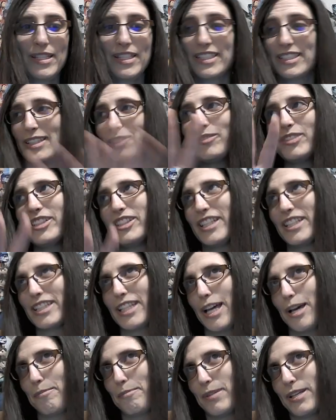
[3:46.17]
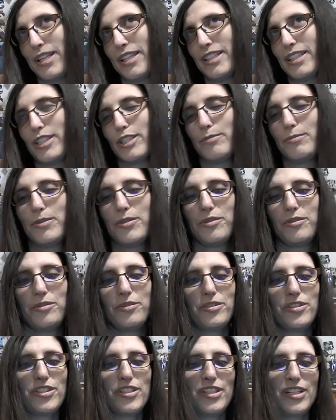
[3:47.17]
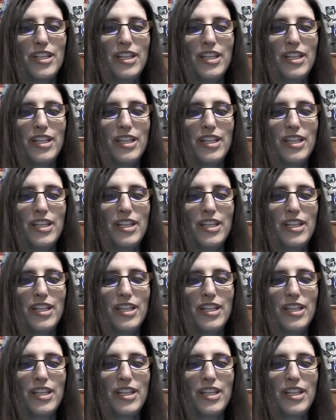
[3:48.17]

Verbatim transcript: The something like that being the smooch.